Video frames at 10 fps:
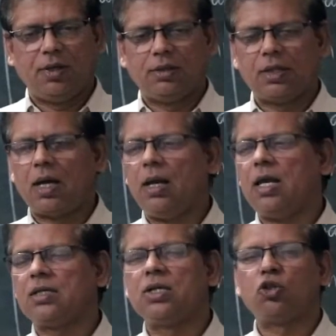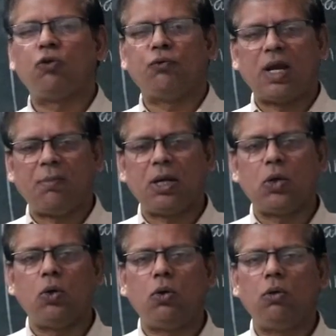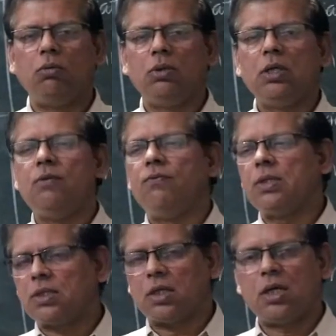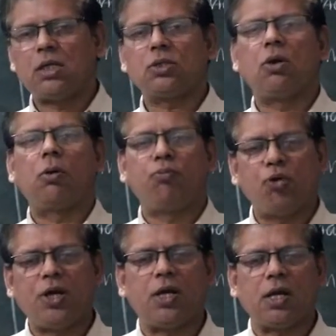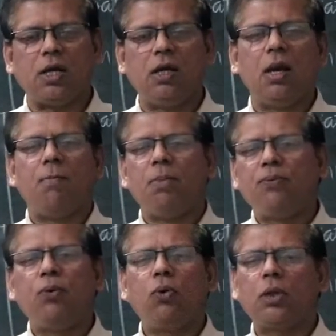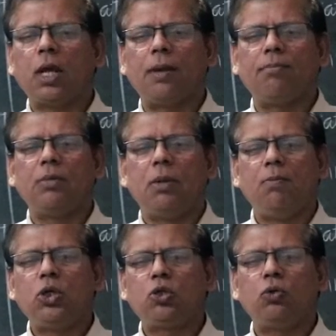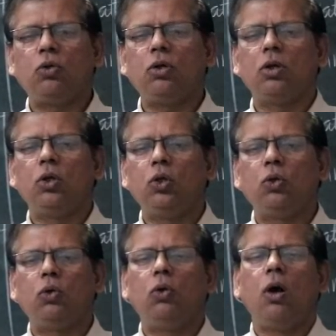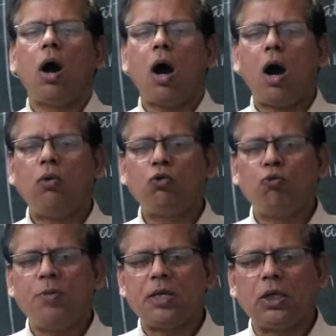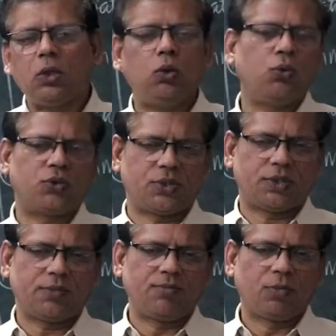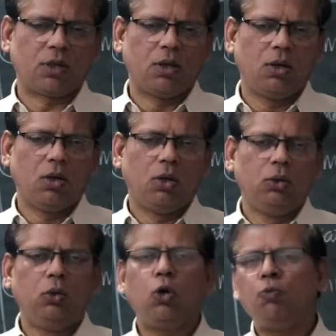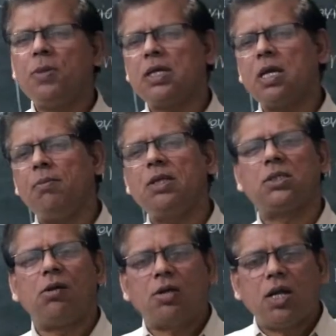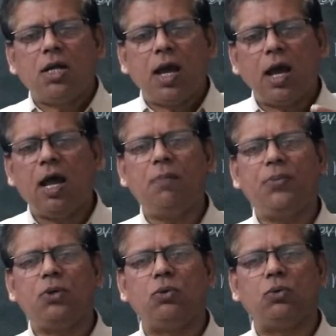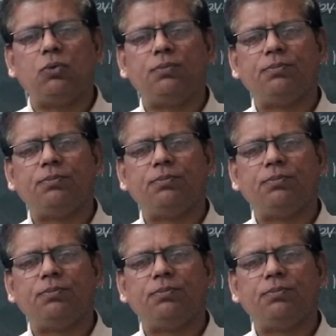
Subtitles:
The lessons of flamingo, vistas or poetry, before them we should know how to make the notes. Note making will certainly help you